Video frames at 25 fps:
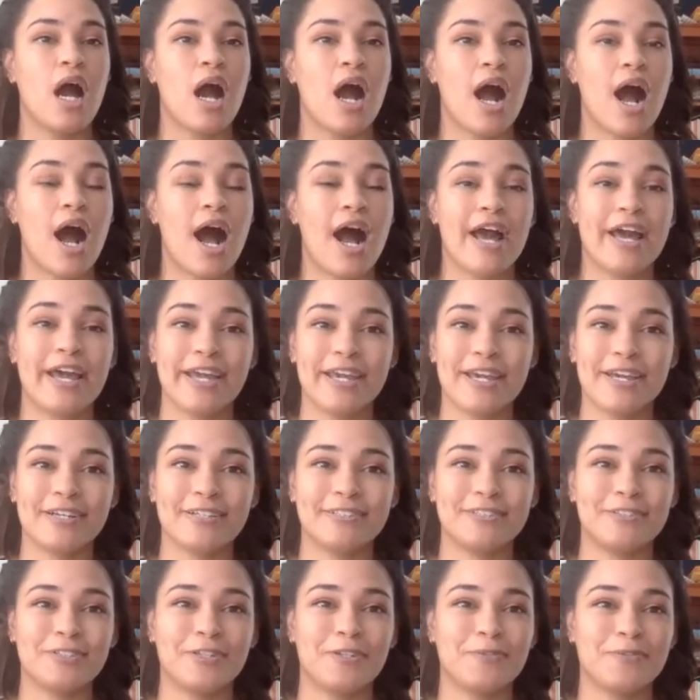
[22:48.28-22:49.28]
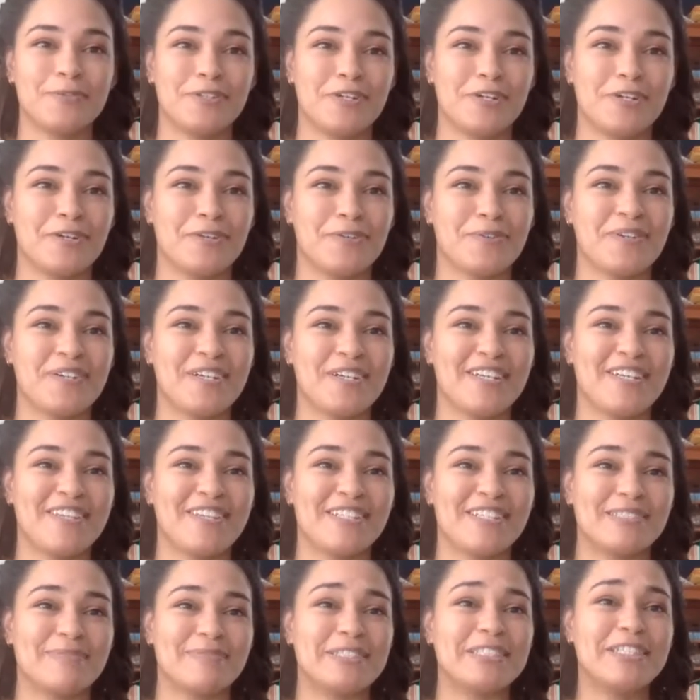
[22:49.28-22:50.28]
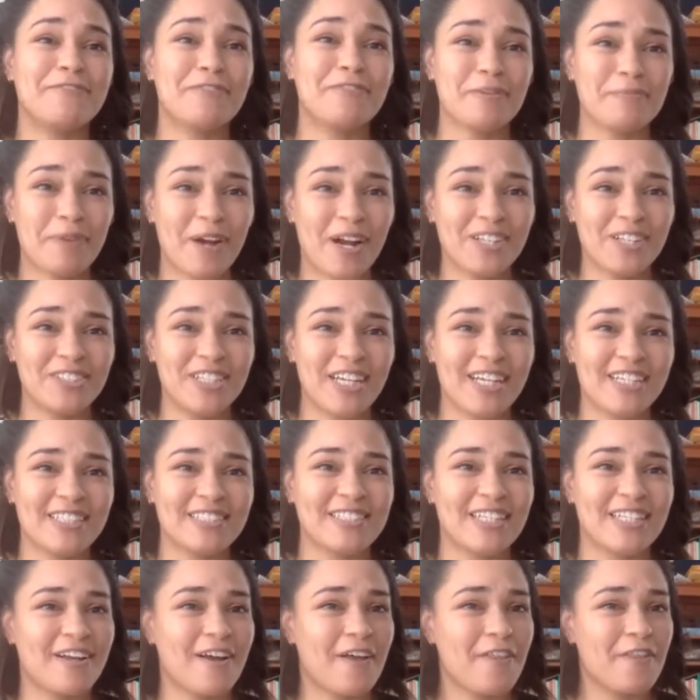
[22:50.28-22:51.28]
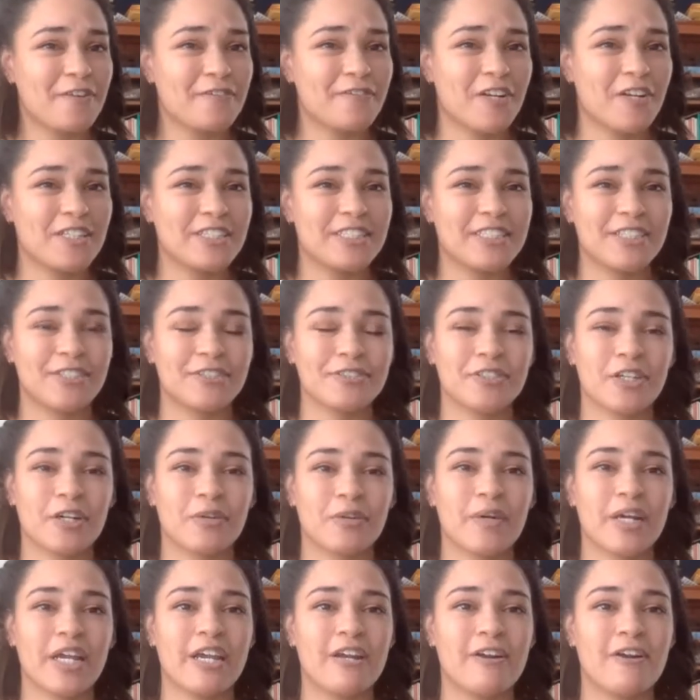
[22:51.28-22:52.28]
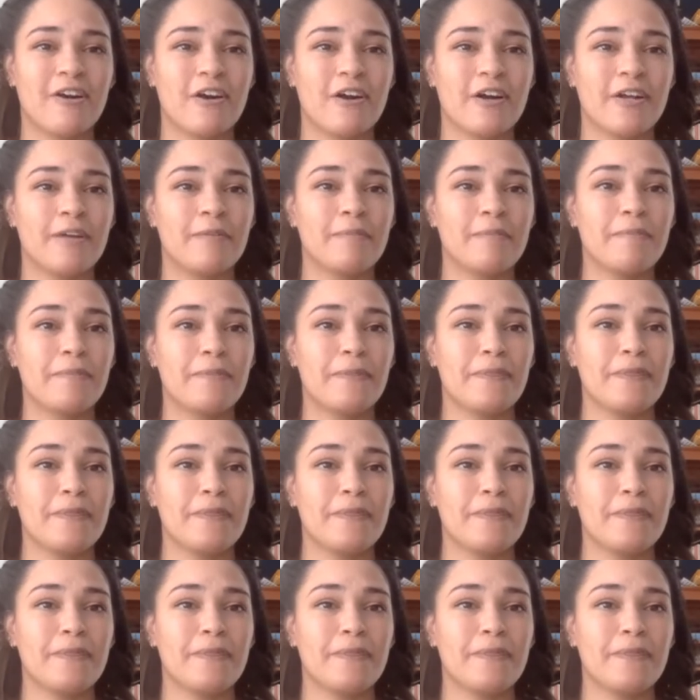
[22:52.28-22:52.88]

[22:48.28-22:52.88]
I don't know the specific projects that other volunteers are working on,